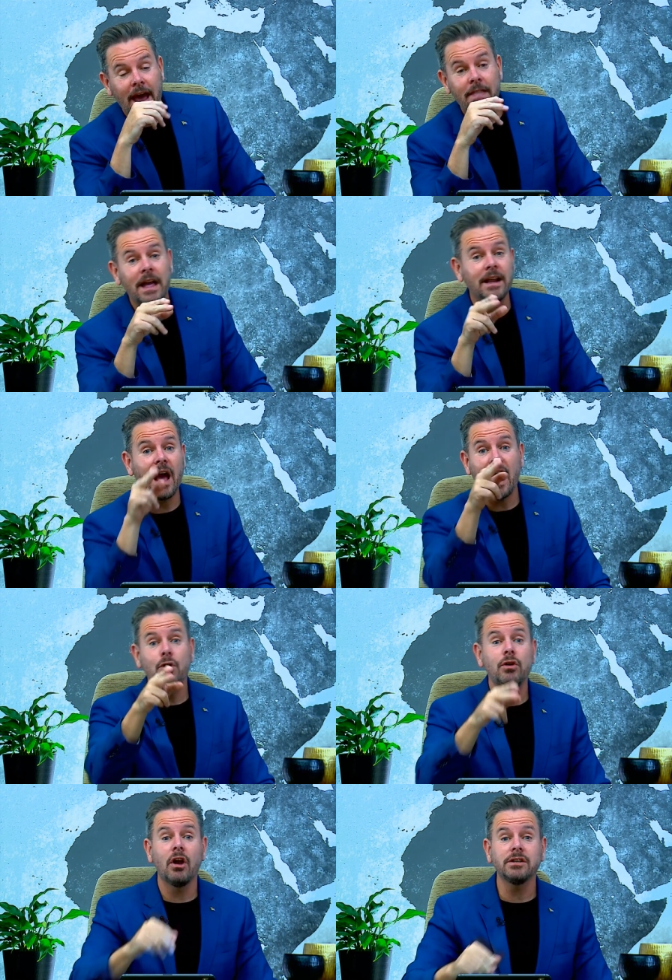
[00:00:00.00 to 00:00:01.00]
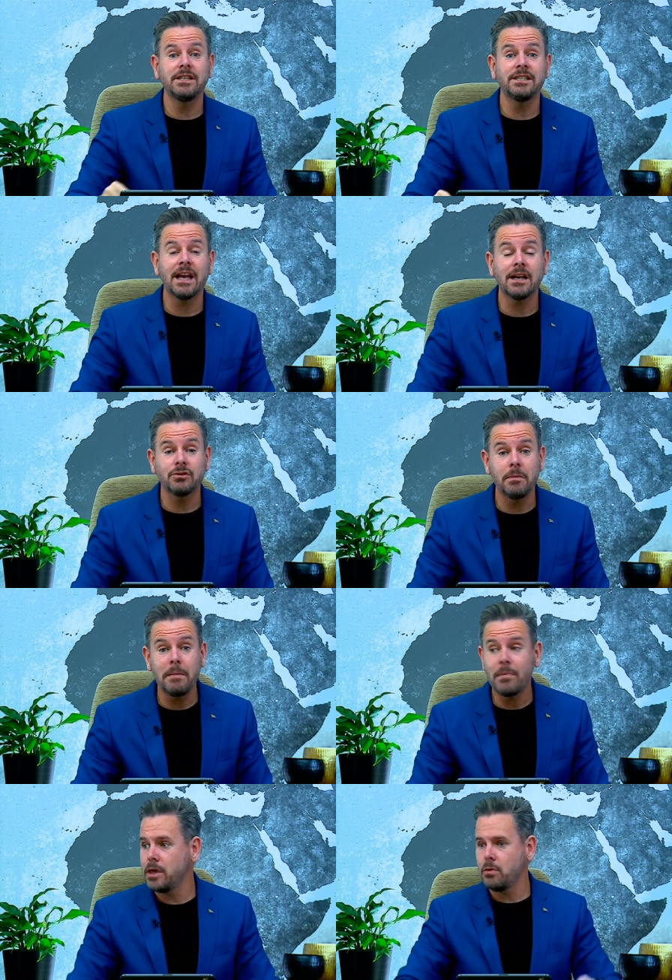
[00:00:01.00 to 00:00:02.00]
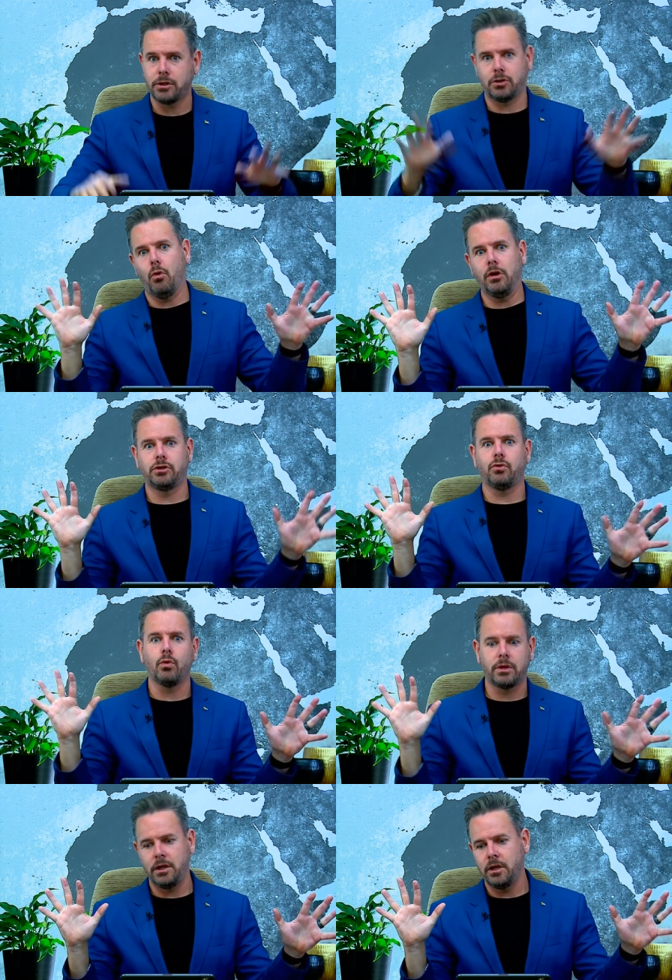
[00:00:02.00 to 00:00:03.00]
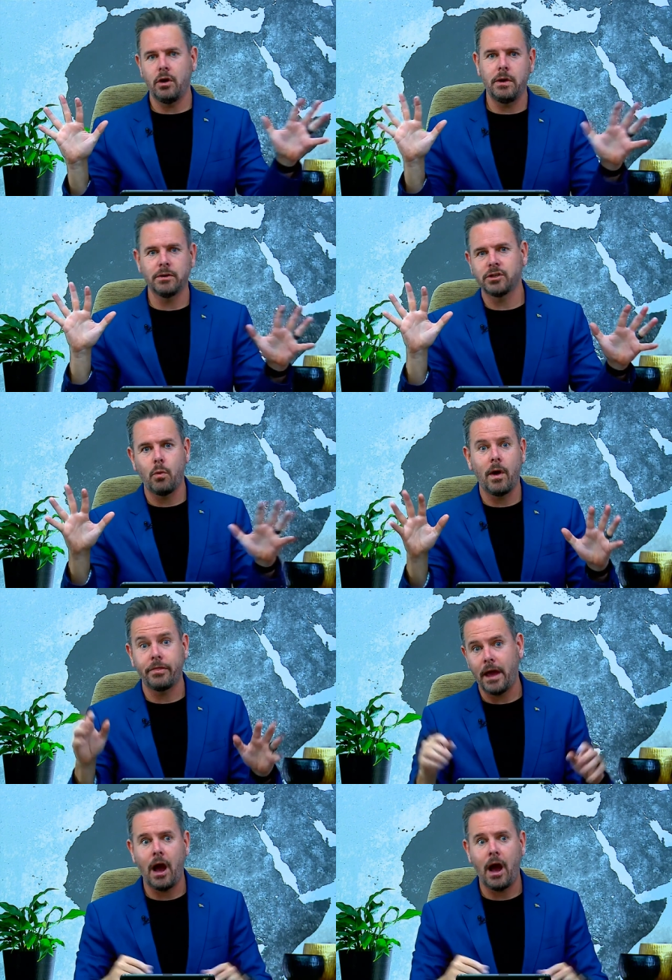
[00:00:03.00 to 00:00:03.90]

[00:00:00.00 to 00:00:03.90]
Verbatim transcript: And that guy who lost his house, remember, he was always thought, you know, he was so wealthy.